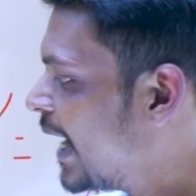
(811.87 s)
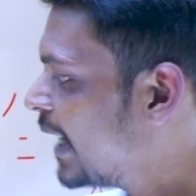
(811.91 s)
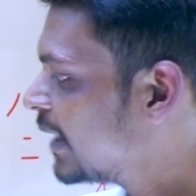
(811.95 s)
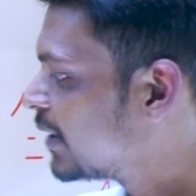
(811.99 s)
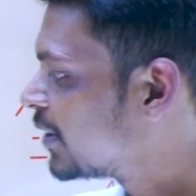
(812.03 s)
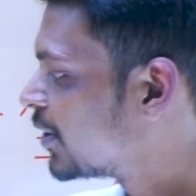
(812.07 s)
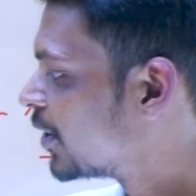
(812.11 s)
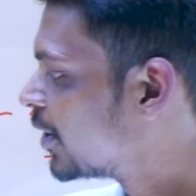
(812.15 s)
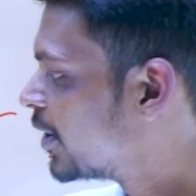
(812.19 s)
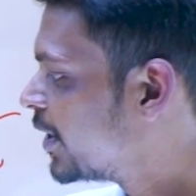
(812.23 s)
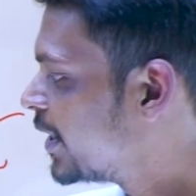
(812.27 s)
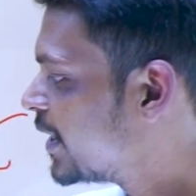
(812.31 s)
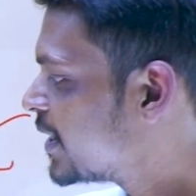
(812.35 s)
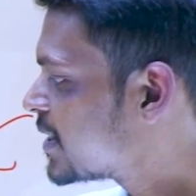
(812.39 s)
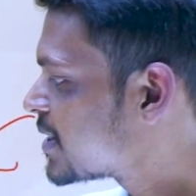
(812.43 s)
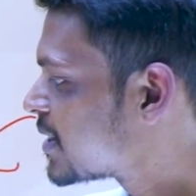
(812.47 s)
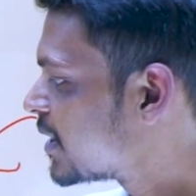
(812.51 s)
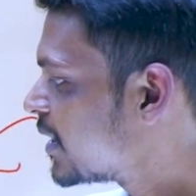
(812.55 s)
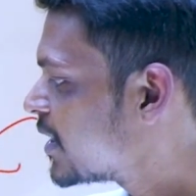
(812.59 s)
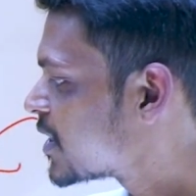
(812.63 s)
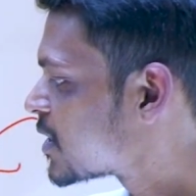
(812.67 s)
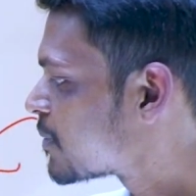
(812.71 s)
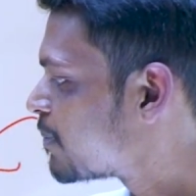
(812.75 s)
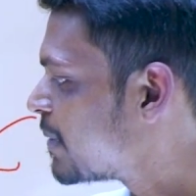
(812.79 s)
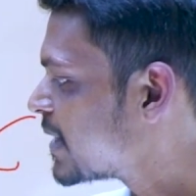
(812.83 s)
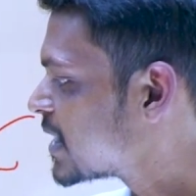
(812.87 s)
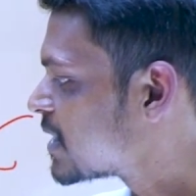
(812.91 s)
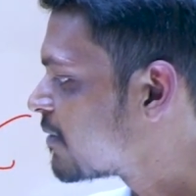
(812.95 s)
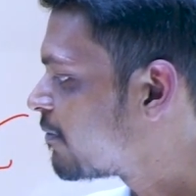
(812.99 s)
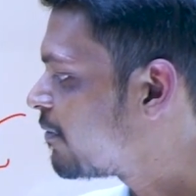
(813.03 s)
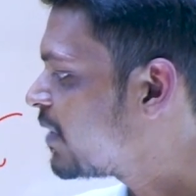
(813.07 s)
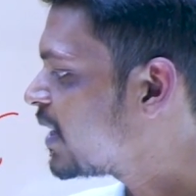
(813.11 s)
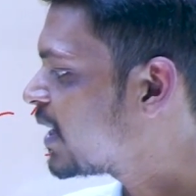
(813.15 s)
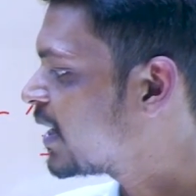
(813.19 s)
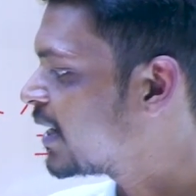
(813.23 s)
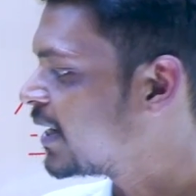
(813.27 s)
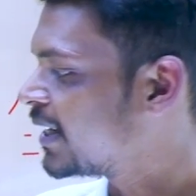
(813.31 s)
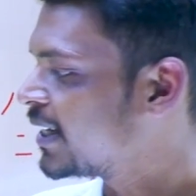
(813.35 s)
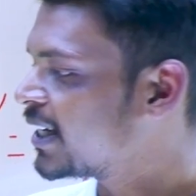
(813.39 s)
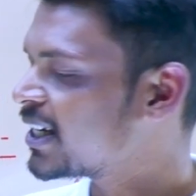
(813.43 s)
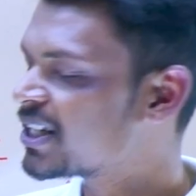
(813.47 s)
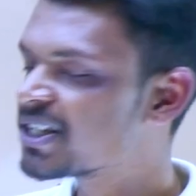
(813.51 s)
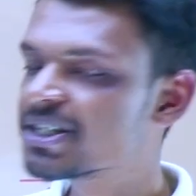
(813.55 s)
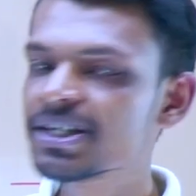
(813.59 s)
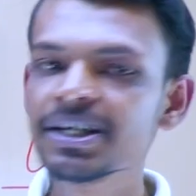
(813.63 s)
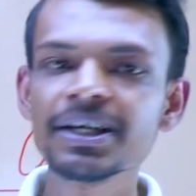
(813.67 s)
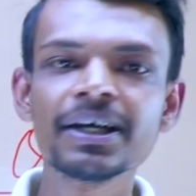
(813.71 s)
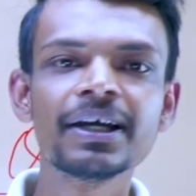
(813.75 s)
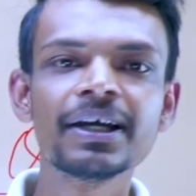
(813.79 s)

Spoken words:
and third is the specific heat